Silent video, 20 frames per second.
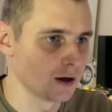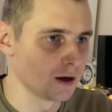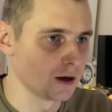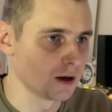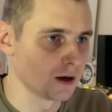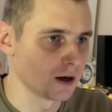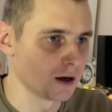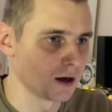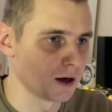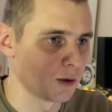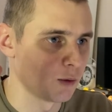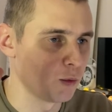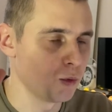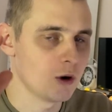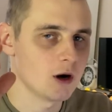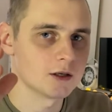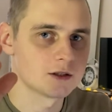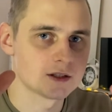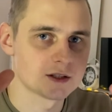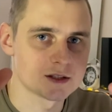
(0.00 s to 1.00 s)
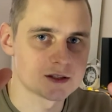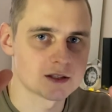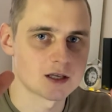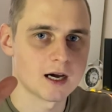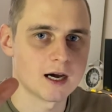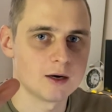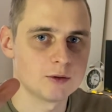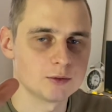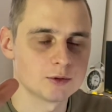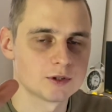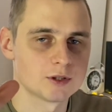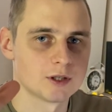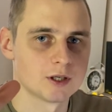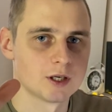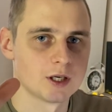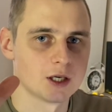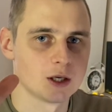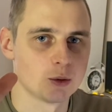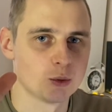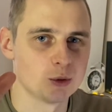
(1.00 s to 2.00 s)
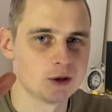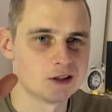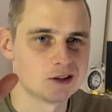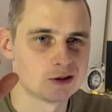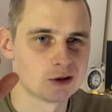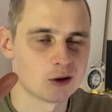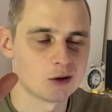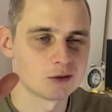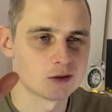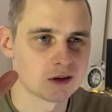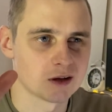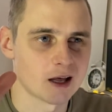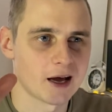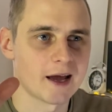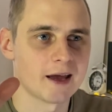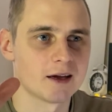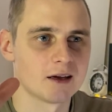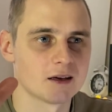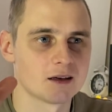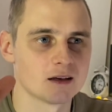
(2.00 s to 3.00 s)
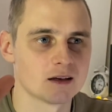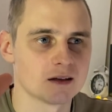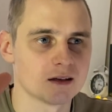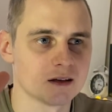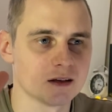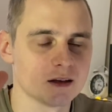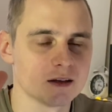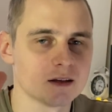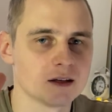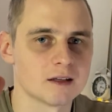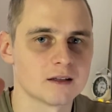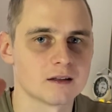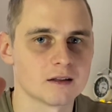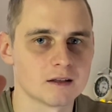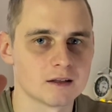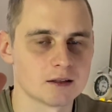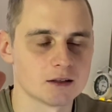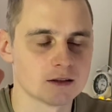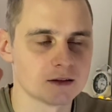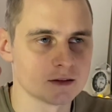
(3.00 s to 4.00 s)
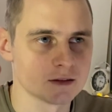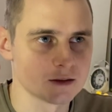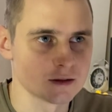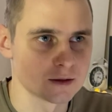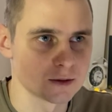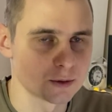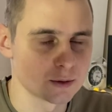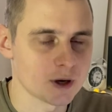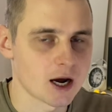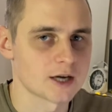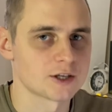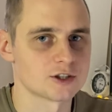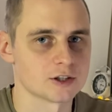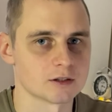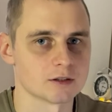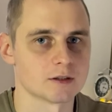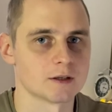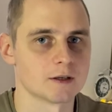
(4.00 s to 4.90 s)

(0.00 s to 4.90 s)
what sound we don't like in Russian,